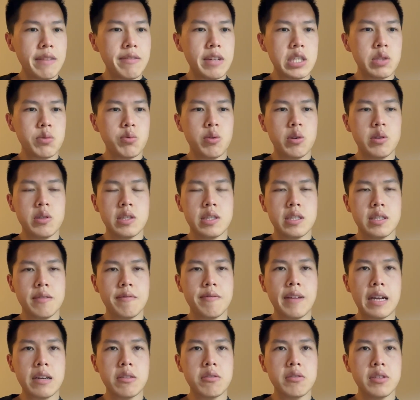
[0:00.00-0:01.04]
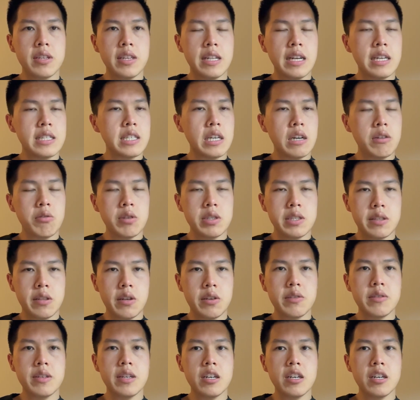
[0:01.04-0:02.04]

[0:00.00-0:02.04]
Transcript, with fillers: as well as the faculty that's always there to